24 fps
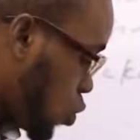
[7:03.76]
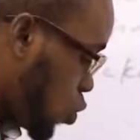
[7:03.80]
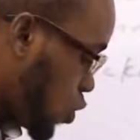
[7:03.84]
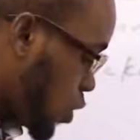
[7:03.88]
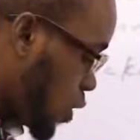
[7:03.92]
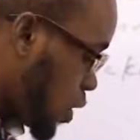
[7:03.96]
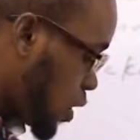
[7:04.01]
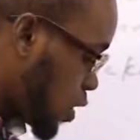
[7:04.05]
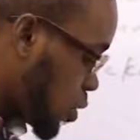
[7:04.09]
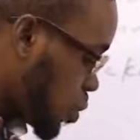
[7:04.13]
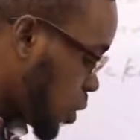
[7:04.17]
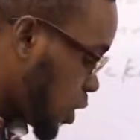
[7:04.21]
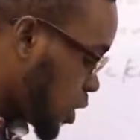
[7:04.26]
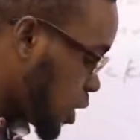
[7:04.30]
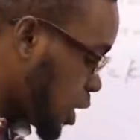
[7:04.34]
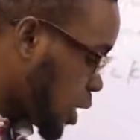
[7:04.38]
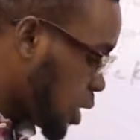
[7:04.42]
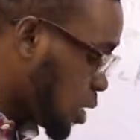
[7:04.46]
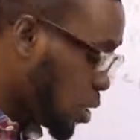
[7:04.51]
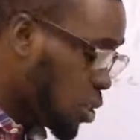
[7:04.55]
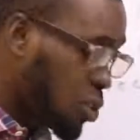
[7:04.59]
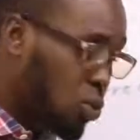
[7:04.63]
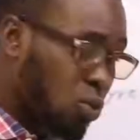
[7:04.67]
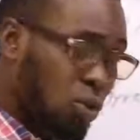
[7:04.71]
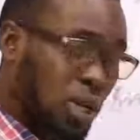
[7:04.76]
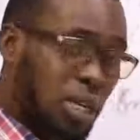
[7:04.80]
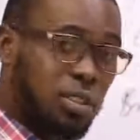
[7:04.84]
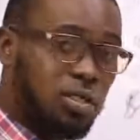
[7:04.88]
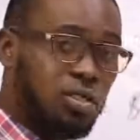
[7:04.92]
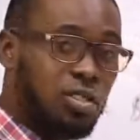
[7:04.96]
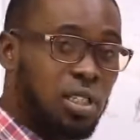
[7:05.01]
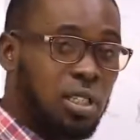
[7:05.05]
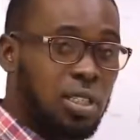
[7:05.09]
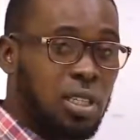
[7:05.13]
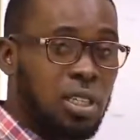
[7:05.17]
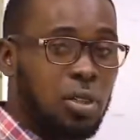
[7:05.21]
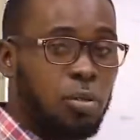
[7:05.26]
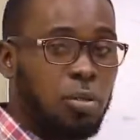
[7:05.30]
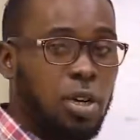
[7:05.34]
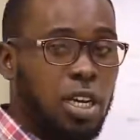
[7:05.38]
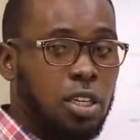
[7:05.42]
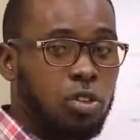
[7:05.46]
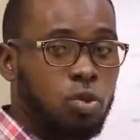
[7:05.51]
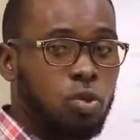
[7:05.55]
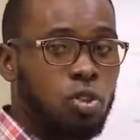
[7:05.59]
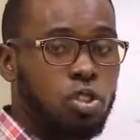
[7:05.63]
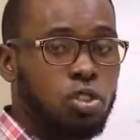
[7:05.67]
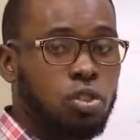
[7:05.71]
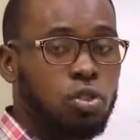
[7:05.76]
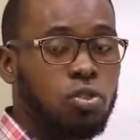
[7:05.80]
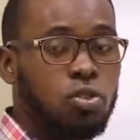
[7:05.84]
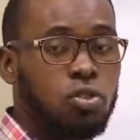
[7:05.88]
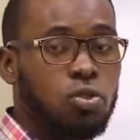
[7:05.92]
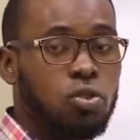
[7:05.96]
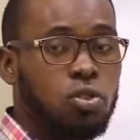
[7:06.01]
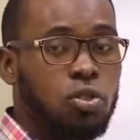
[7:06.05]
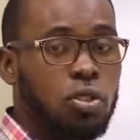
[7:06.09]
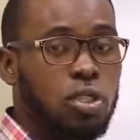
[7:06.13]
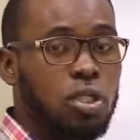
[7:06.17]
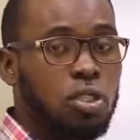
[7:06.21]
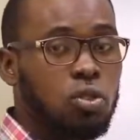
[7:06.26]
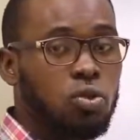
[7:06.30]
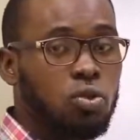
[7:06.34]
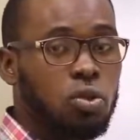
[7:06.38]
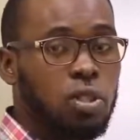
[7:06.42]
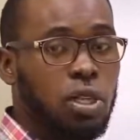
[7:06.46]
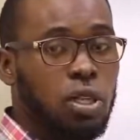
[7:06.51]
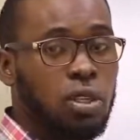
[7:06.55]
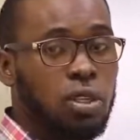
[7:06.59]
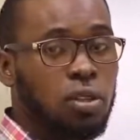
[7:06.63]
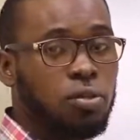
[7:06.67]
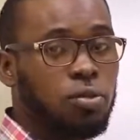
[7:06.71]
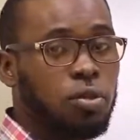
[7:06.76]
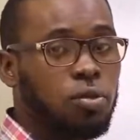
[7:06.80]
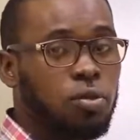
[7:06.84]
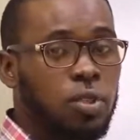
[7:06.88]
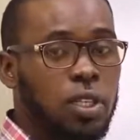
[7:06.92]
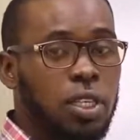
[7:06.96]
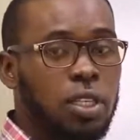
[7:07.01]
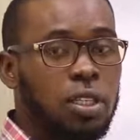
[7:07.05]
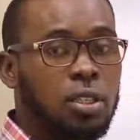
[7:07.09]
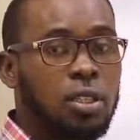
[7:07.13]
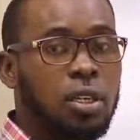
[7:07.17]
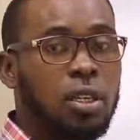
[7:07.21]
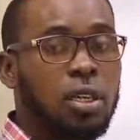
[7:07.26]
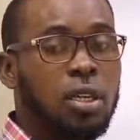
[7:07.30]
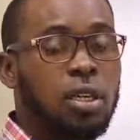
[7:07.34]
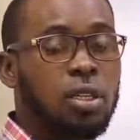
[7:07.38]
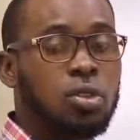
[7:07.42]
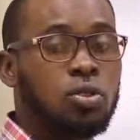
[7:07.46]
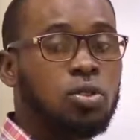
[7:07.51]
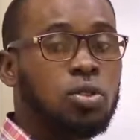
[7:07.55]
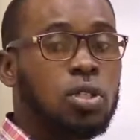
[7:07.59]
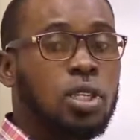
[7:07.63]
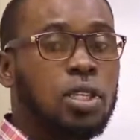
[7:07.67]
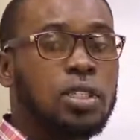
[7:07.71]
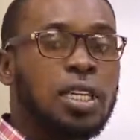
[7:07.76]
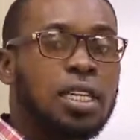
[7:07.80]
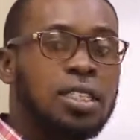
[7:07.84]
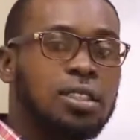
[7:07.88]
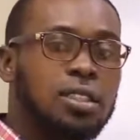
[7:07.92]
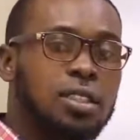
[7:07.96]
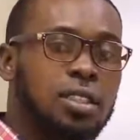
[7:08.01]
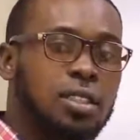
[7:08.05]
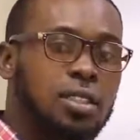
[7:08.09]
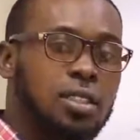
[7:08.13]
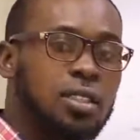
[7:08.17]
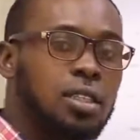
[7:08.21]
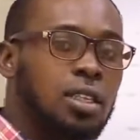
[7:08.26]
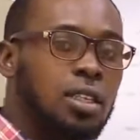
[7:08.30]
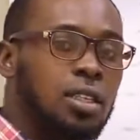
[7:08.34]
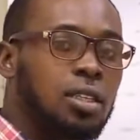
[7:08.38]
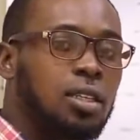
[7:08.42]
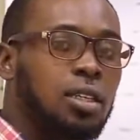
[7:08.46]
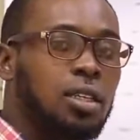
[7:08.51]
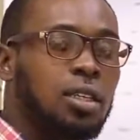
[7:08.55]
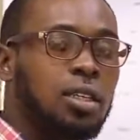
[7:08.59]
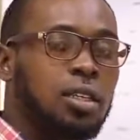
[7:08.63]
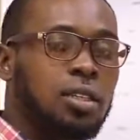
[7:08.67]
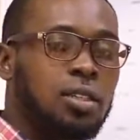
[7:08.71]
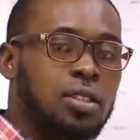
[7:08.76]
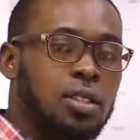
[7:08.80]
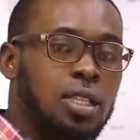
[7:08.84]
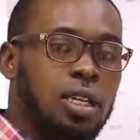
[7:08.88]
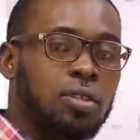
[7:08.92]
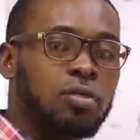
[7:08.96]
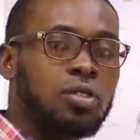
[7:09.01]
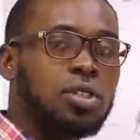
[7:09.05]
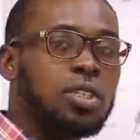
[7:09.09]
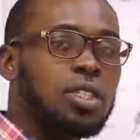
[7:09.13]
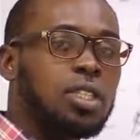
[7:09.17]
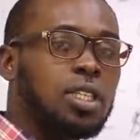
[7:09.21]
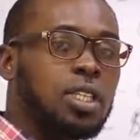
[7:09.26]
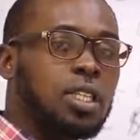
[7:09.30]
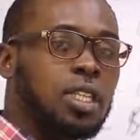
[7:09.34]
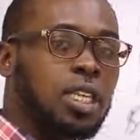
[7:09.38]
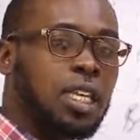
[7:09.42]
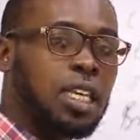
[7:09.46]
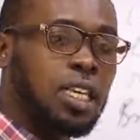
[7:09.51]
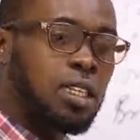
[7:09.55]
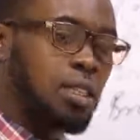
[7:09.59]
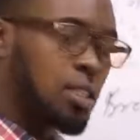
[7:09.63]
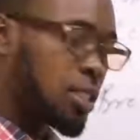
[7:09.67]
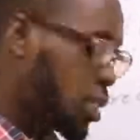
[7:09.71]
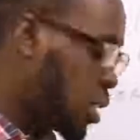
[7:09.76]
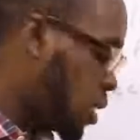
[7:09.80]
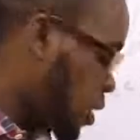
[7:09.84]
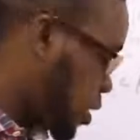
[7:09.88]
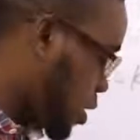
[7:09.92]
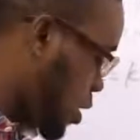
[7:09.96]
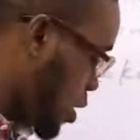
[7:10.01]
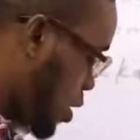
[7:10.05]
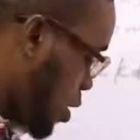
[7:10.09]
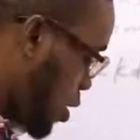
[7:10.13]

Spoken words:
see, especially the ones, recent past questions you see 2015, 2016, 17, 18.